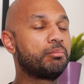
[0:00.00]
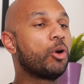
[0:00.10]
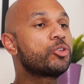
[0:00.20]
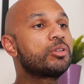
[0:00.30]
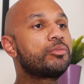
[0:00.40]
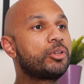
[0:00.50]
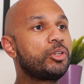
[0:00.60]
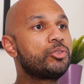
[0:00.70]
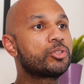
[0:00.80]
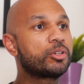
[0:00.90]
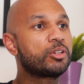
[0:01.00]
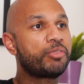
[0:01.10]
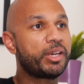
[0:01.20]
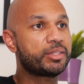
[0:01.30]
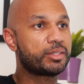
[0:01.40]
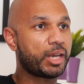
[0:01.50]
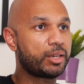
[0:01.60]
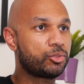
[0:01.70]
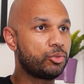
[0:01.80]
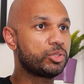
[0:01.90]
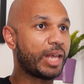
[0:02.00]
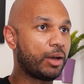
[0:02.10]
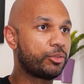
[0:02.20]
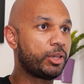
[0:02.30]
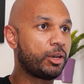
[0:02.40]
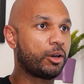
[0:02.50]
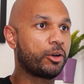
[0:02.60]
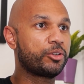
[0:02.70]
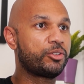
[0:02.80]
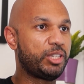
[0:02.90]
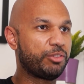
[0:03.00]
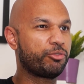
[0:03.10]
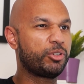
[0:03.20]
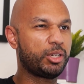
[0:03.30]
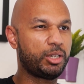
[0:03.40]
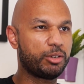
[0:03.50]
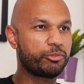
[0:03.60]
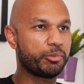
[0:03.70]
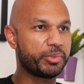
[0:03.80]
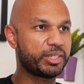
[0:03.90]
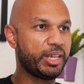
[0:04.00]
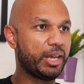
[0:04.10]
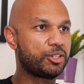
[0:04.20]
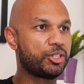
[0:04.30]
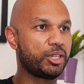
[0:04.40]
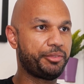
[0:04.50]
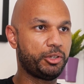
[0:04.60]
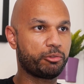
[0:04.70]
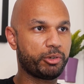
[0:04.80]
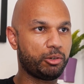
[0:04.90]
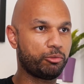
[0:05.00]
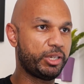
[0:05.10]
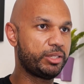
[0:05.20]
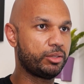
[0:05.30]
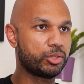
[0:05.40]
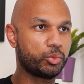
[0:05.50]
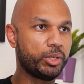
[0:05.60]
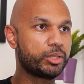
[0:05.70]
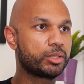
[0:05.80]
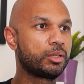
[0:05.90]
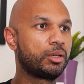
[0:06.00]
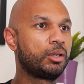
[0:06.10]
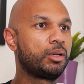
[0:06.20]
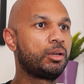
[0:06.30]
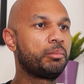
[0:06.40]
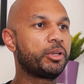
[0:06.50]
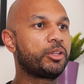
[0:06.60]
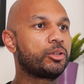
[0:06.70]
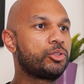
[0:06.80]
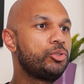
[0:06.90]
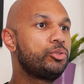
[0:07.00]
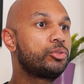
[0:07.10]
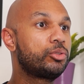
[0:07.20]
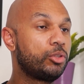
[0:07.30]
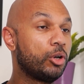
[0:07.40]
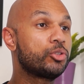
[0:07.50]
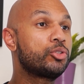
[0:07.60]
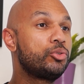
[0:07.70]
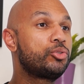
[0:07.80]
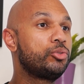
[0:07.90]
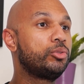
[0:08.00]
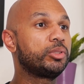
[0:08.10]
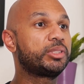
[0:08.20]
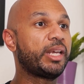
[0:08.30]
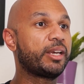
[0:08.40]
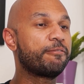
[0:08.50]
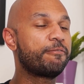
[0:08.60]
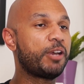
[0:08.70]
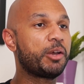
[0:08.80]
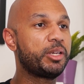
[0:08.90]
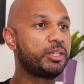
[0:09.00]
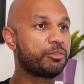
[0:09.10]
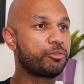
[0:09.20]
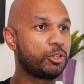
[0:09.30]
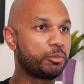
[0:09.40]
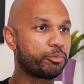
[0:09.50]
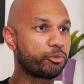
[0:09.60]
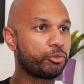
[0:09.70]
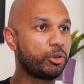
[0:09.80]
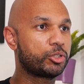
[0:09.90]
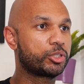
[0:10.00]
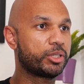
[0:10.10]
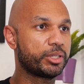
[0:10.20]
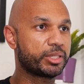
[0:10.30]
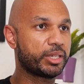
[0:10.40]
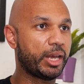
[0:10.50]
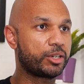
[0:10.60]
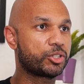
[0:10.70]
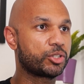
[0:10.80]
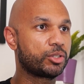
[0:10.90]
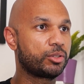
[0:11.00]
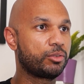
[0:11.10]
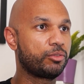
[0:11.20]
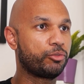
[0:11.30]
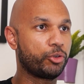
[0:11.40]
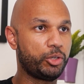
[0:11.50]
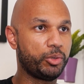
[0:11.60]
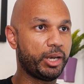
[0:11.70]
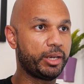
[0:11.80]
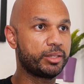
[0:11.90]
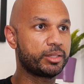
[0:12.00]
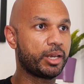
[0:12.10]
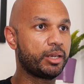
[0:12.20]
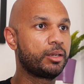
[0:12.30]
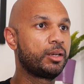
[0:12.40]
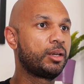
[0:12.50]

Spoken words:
Most of the user interface design tools out there aren't different enough from Sketch to give you a real reason to switch, but those two tools take a very different approach to Sketch for UI design.